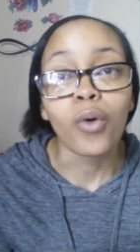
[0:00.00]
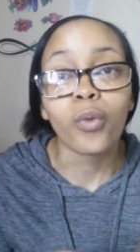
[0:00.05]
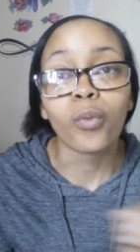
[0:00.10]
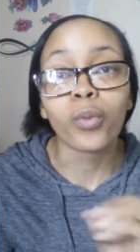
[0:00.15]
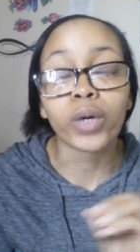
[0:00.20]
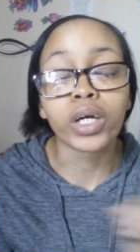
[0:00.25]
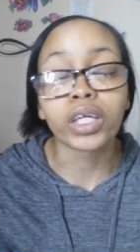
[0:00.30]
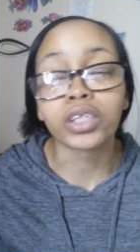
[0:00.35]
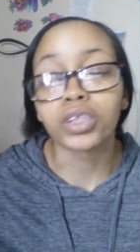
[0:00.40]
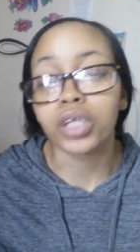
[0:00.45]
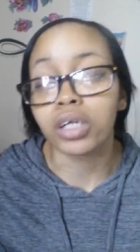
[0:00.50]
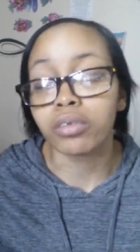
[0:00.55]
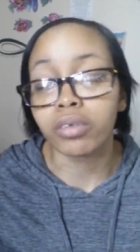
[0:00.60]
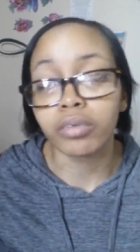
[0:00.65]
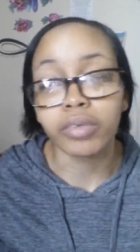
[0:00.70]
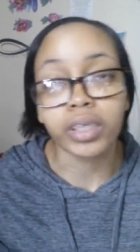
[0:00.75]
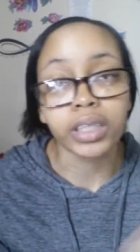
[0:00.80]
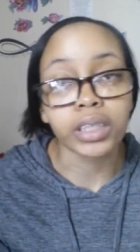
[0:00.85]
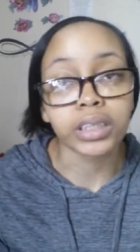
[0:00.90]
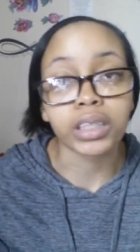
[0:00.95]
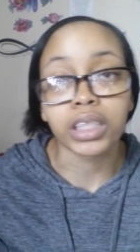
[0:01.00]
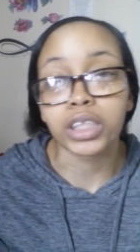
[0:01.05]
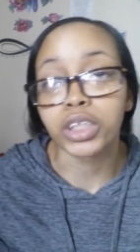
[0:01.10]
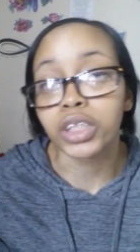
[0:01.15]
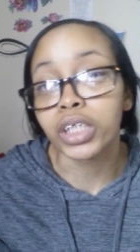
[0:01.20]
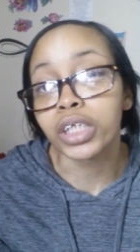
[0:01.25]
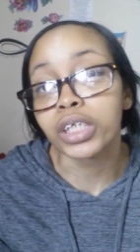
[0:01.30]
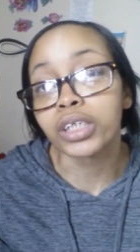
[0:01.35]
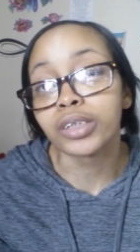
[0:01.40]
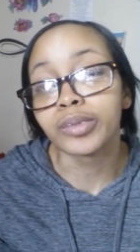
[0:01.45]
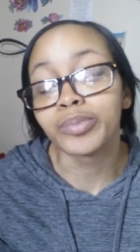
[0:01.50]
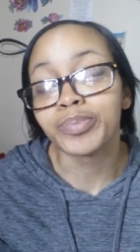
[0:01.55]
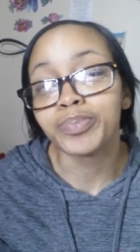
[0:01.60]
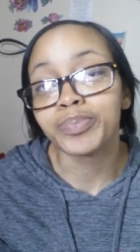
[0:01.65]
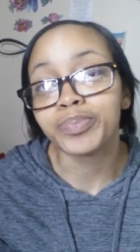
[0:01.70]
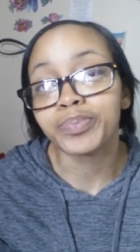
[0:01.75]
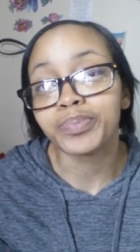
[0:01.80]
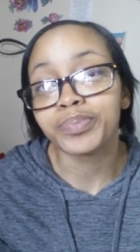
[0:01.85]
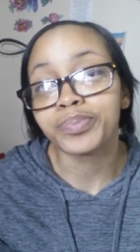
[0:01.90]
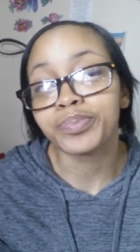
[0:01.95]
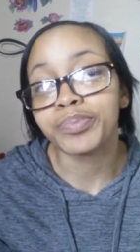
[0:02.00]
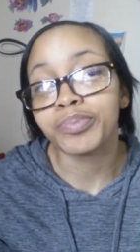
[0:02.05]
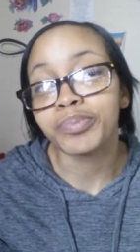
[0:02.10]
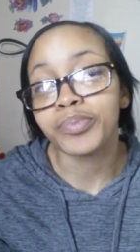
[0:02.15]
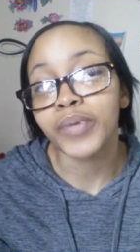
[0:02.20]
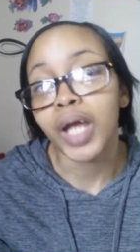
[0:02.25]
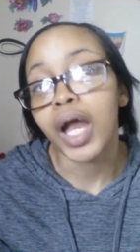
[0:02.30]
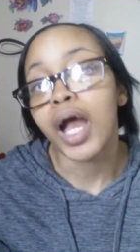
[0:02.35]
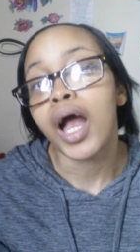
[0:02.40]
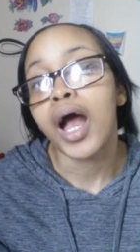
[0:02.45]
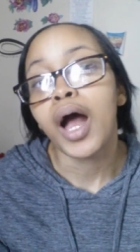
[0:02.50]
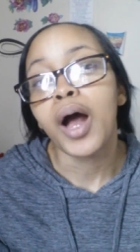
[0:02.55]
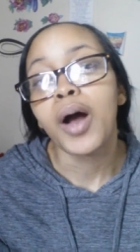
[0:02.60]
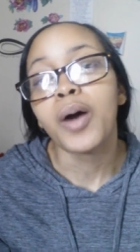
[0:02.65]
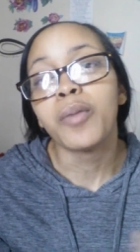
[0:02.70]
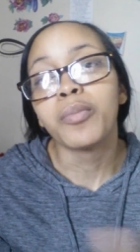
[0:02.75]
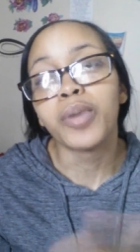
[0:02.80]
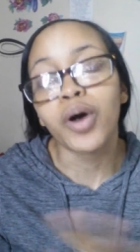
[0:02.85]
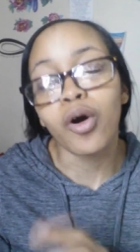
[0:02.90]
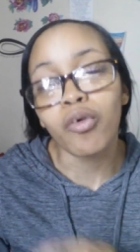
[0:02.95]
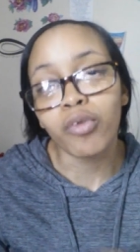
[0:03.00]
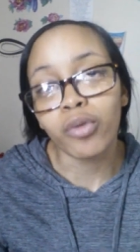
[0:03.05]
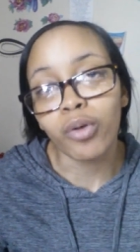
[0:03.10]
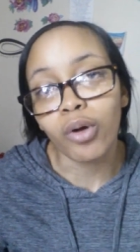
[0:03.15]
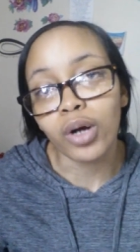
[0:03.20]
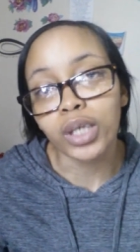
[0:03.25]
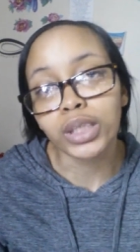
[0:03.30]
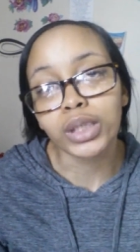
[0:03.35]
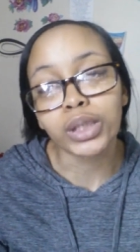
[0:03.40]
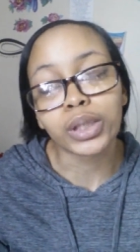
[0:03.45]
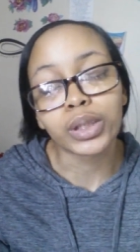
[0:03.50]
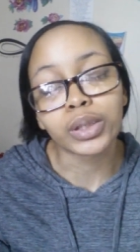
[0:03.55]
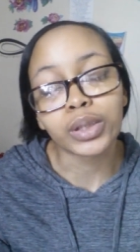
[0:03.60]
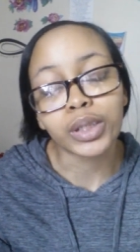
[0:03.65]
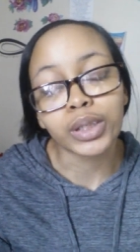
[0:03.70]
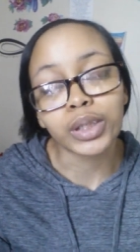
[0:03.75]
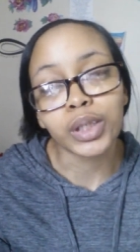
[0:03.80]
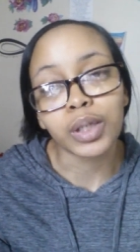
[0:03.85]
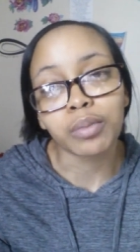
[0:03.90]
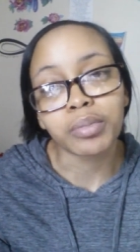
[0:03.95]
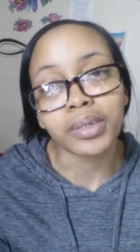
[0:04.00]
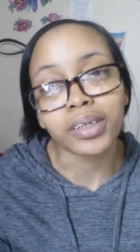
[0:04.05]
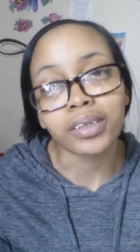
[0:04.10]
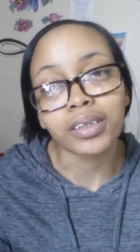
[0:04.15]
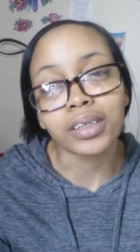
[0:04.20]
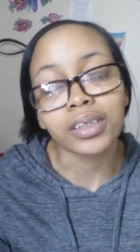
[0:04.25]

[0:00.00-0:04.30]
We're going to try to reread this next year but overall it's a good it's a good book